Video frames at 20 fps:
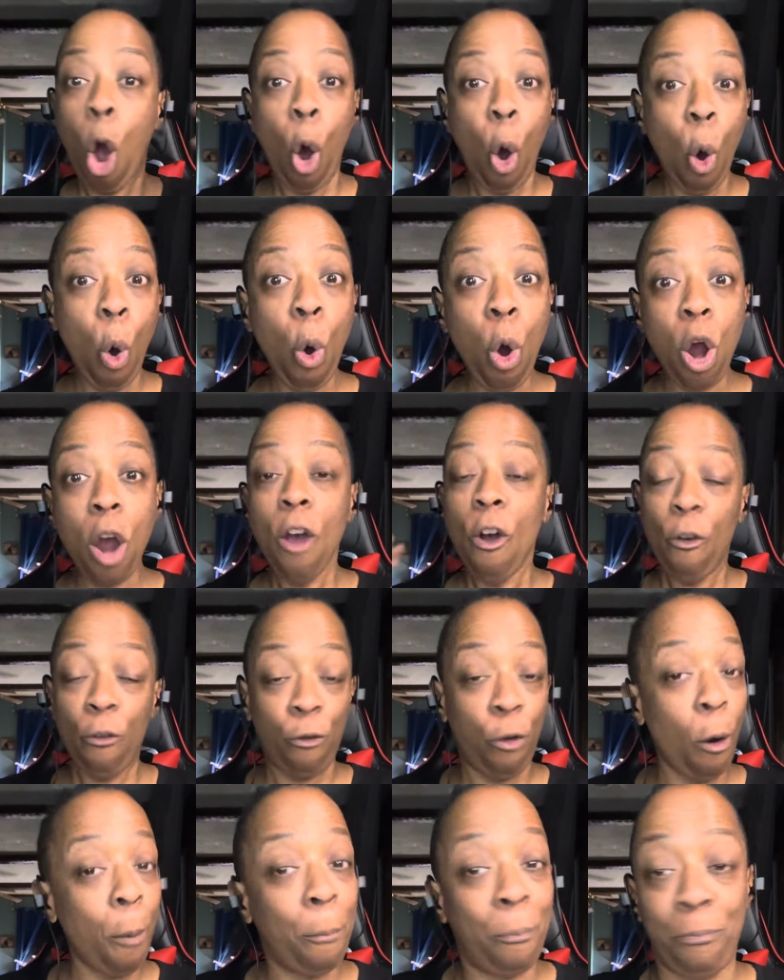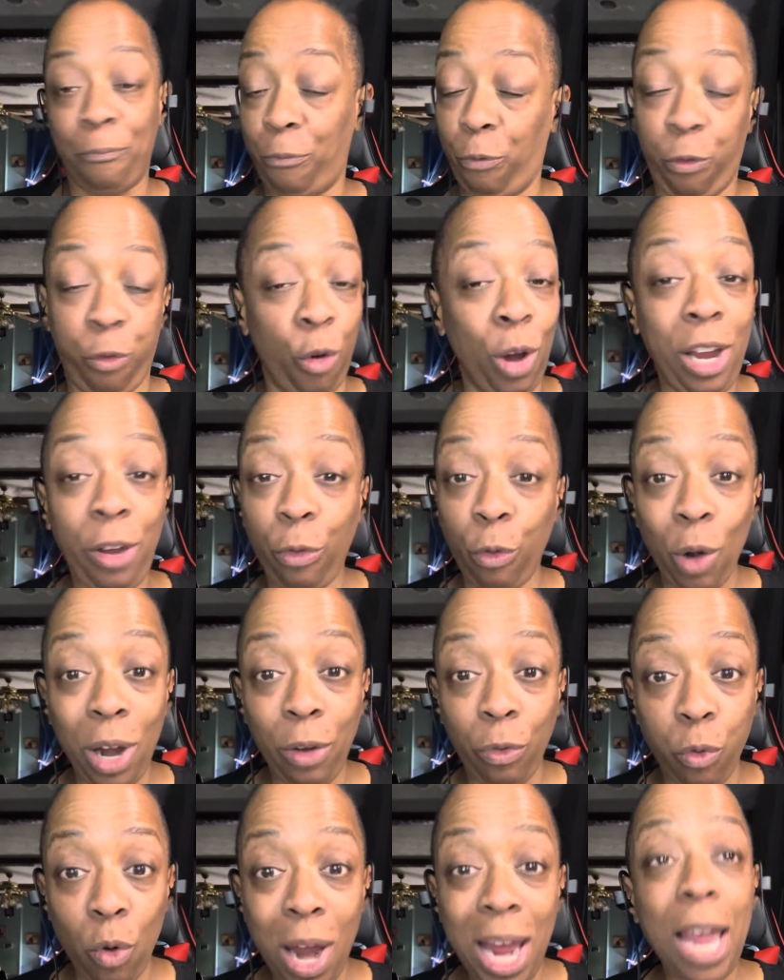Or for free,
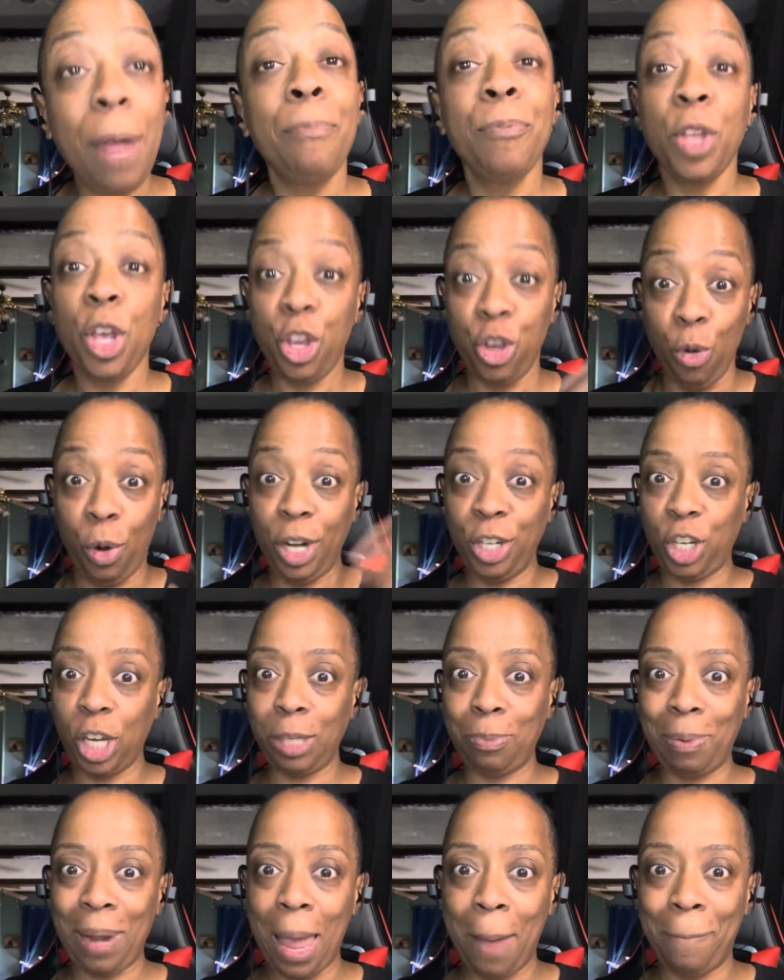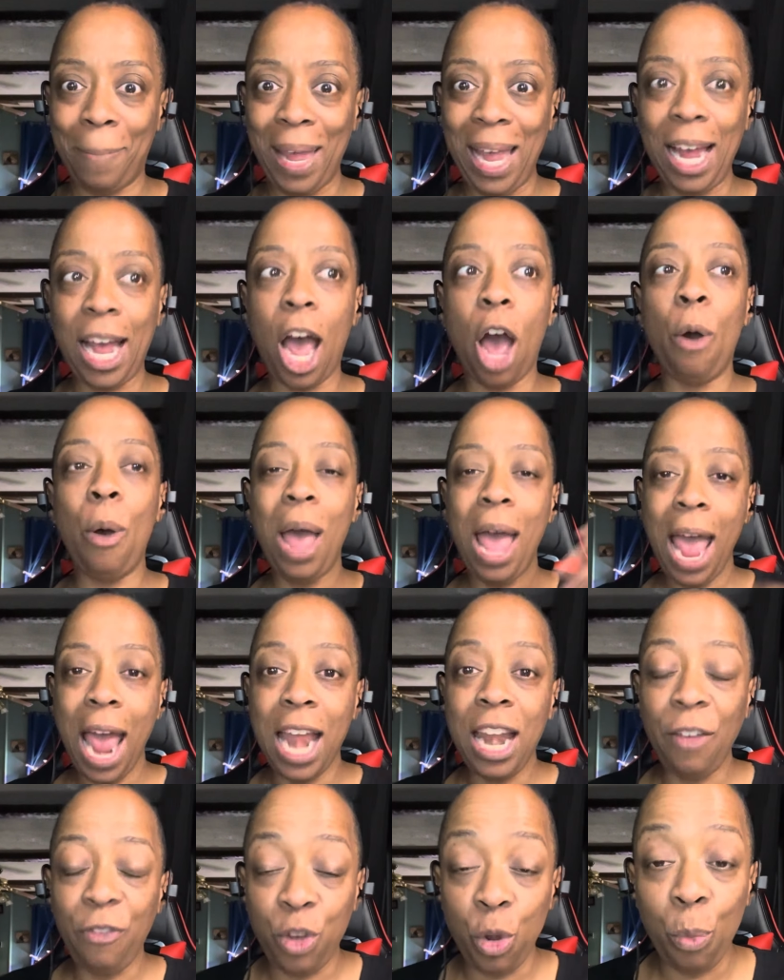you can just play bingo.
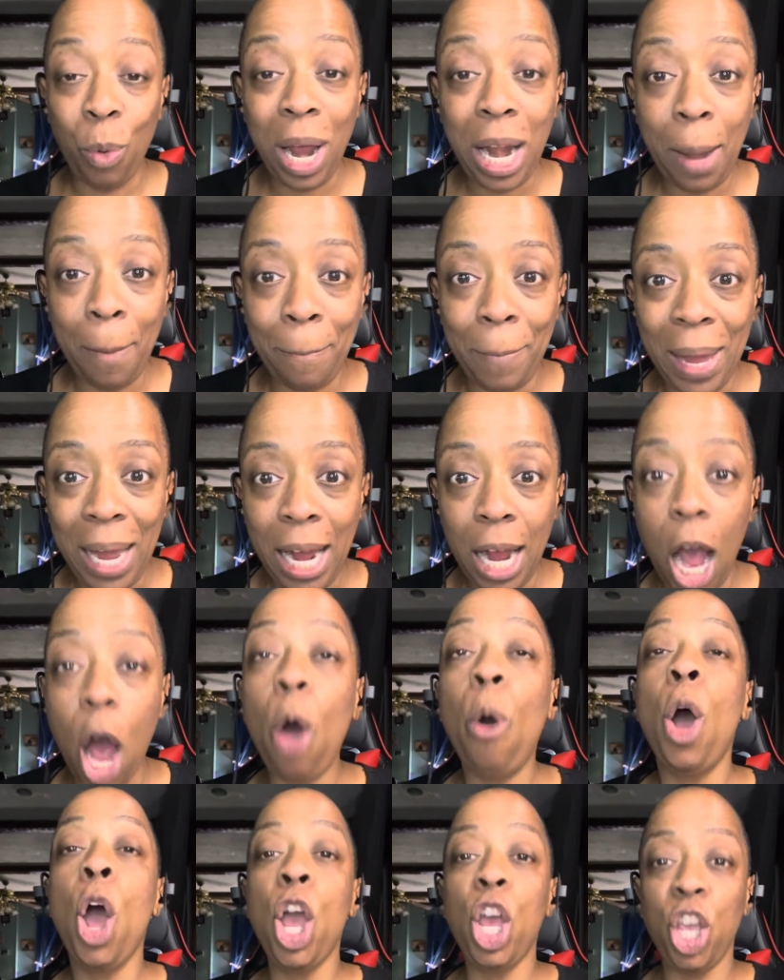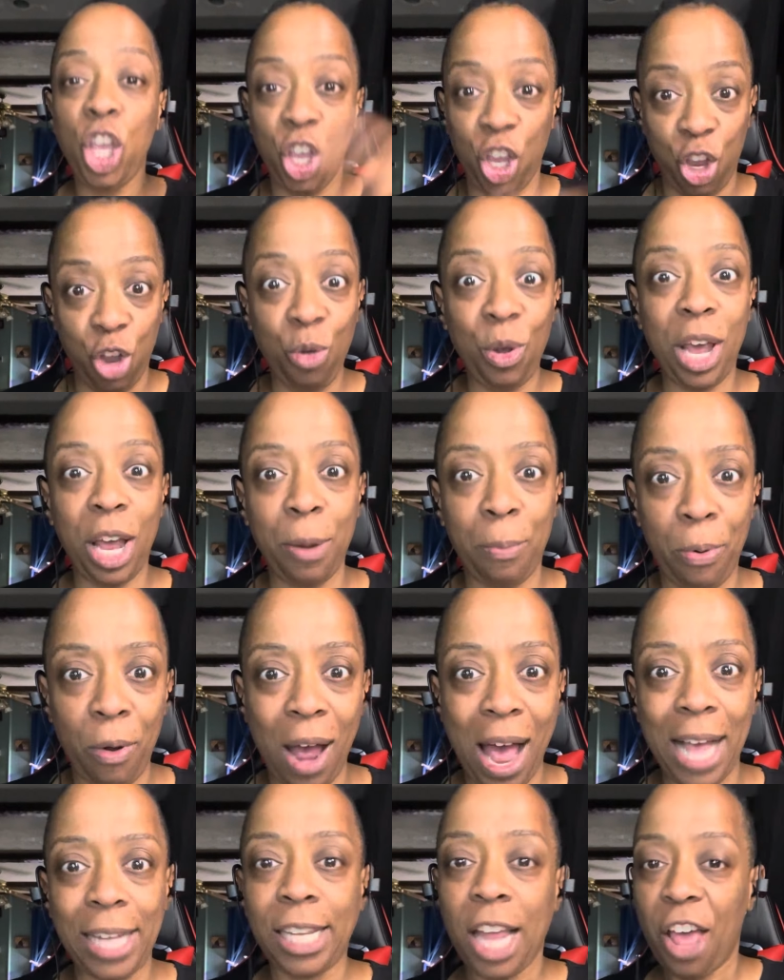And if you win at bingo, you get a
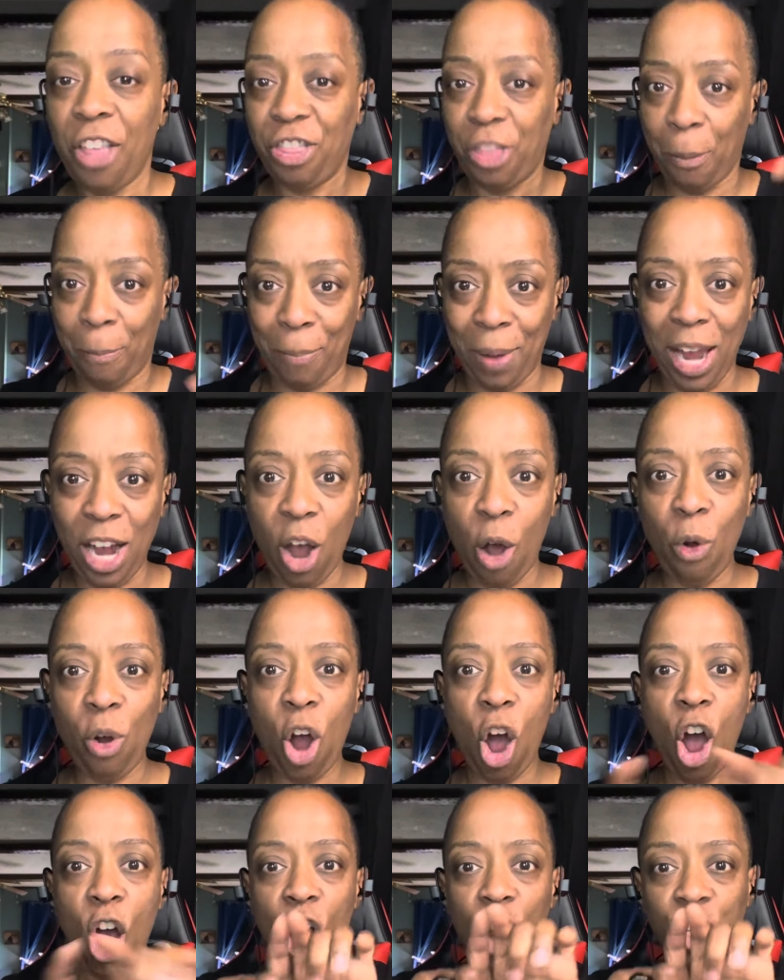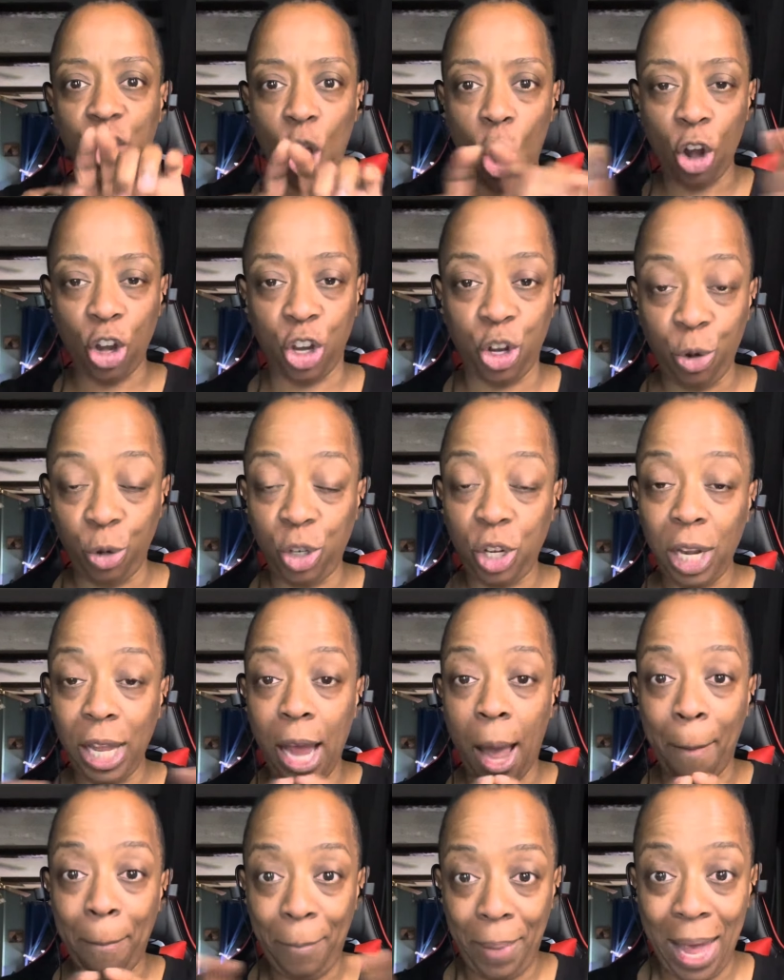prize. The bingo cards are usually
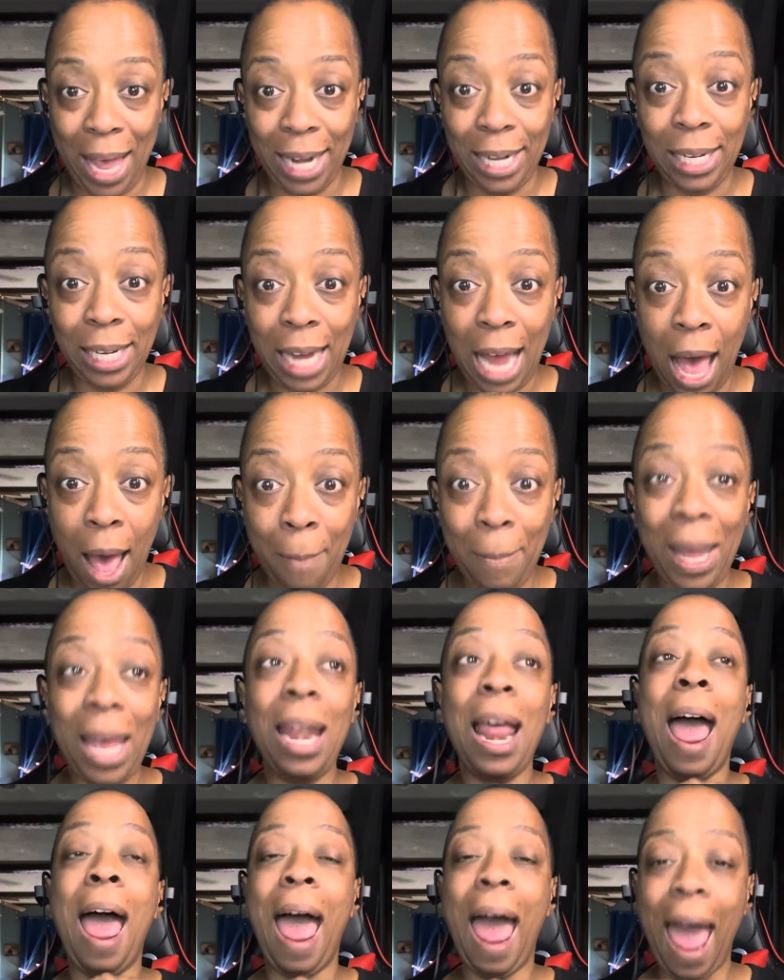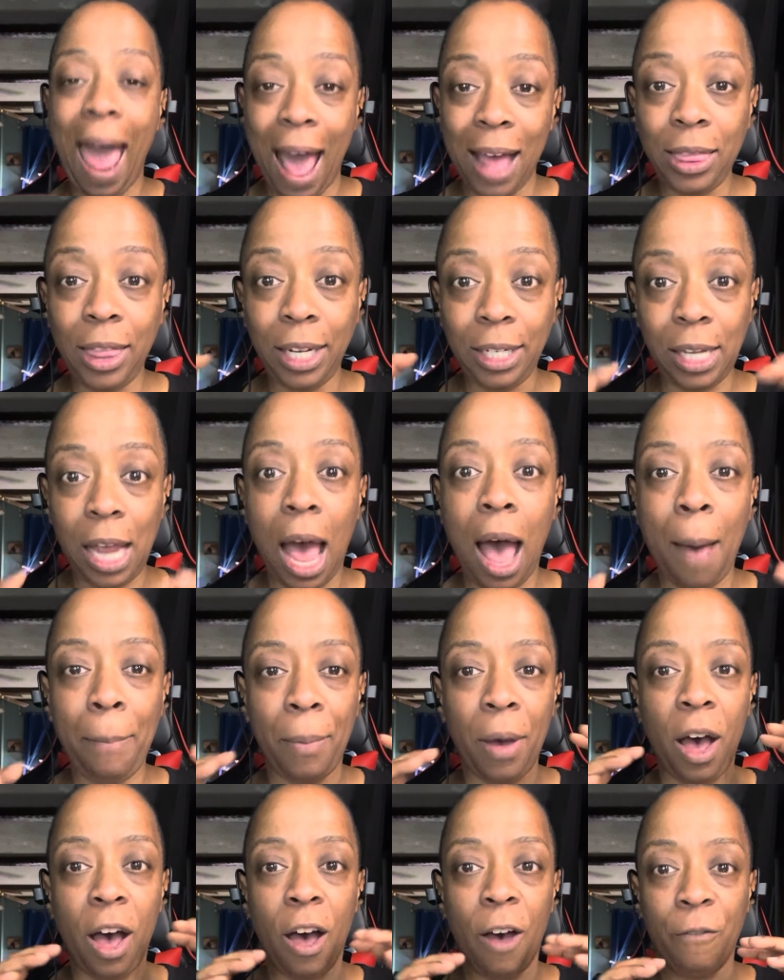a pinned comment at the top
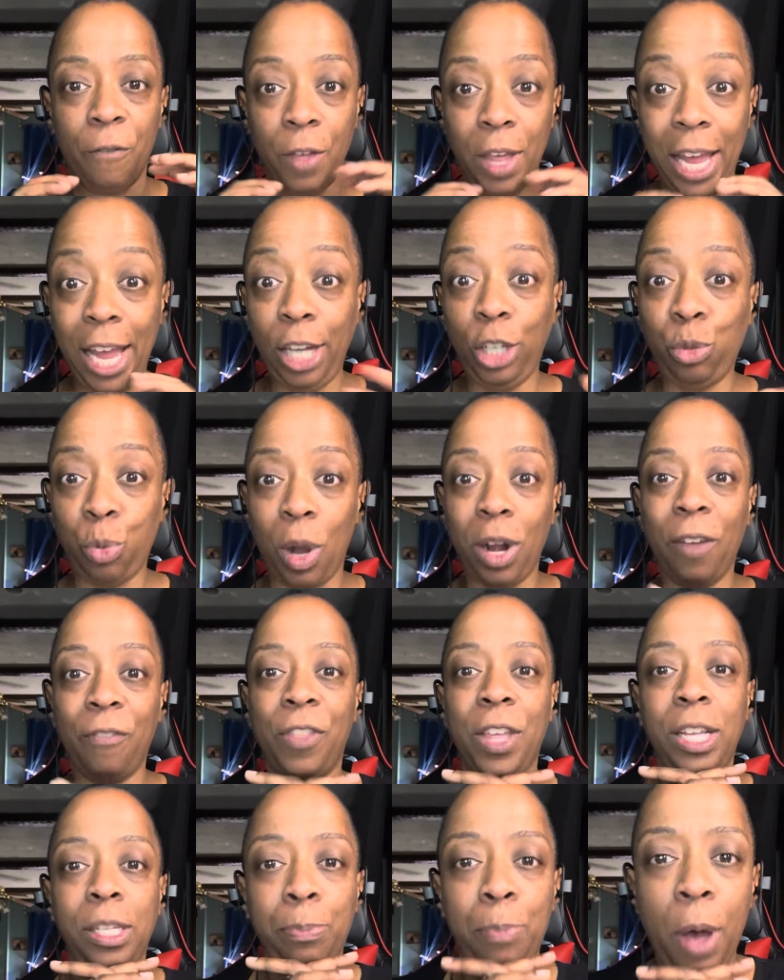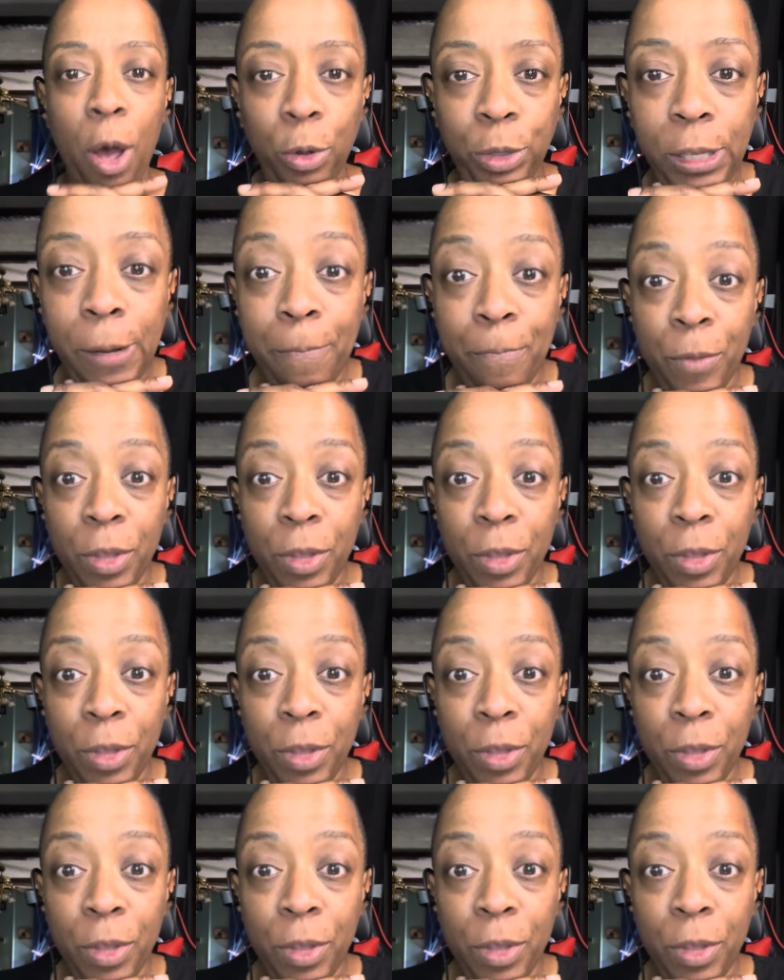of each one of these posts.